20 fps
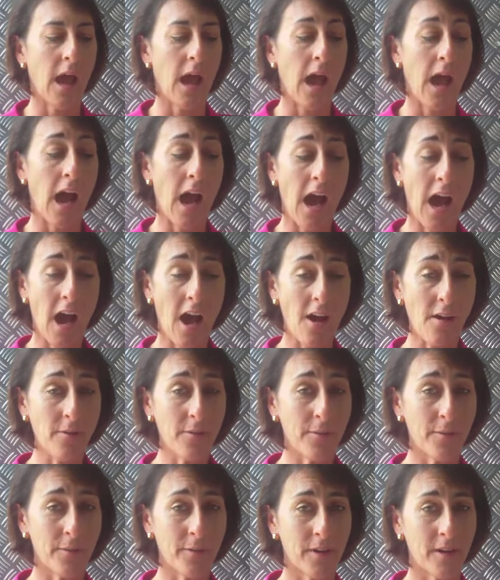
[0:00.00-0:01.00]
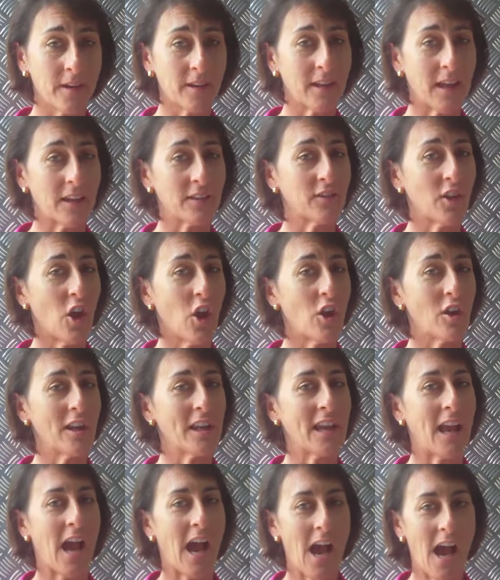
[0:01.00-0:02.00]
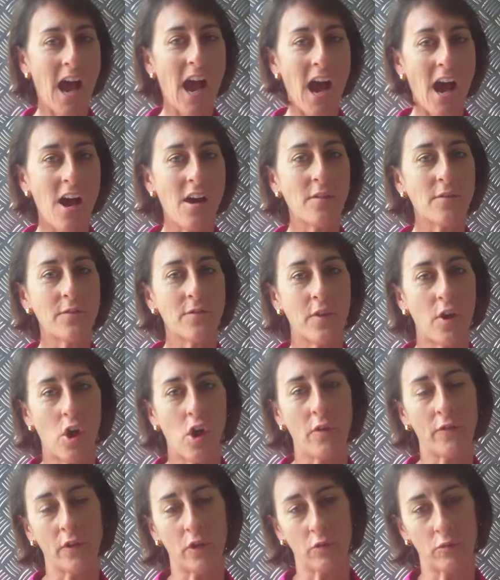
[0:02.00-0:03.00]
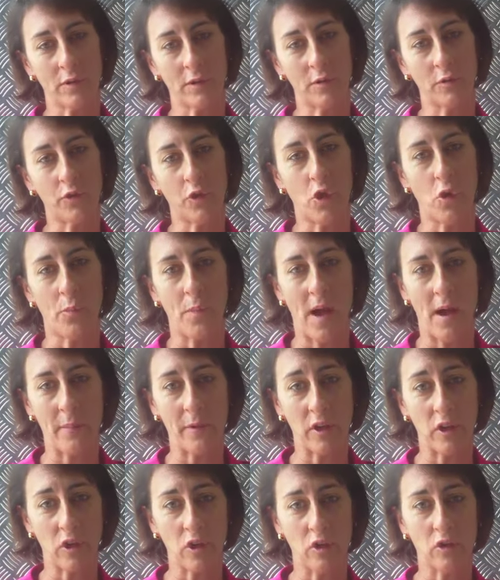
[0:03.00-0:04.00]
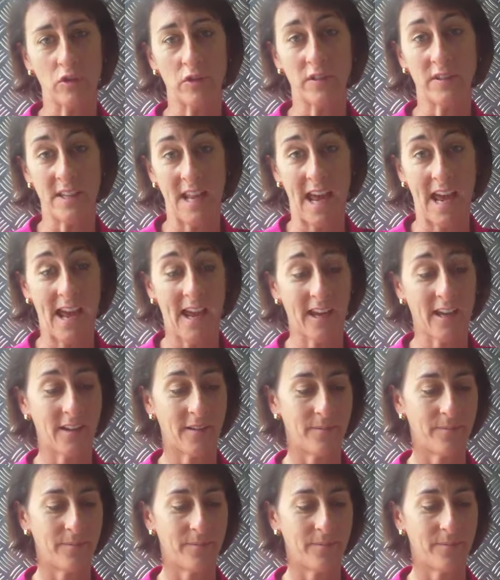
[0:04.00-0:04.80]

Half, yes only half, of a grilled or barbecued snack.